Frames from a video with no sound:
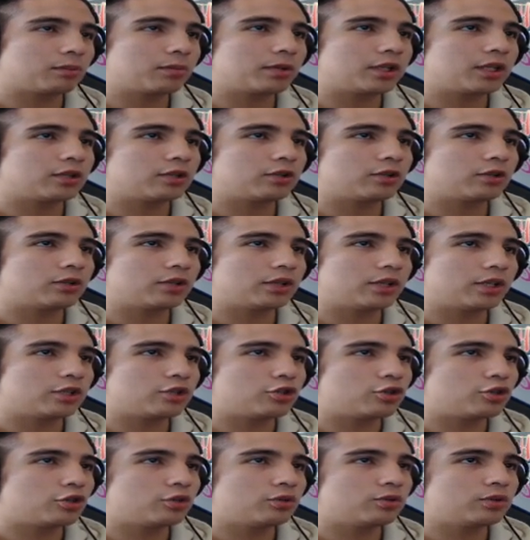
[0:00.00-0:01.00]
but he
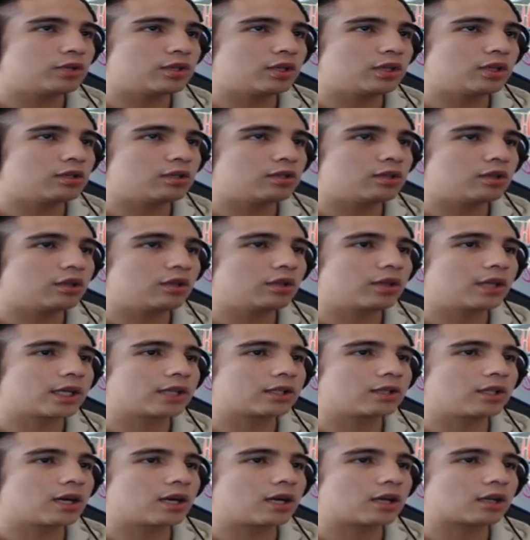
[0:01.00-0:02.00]
shoots into the
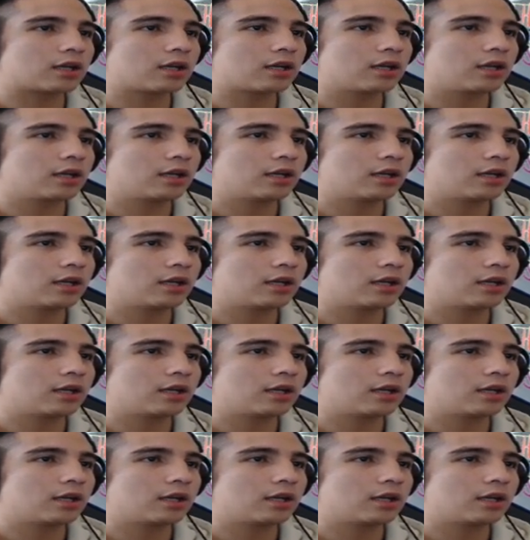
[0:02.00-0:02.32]
leg lock.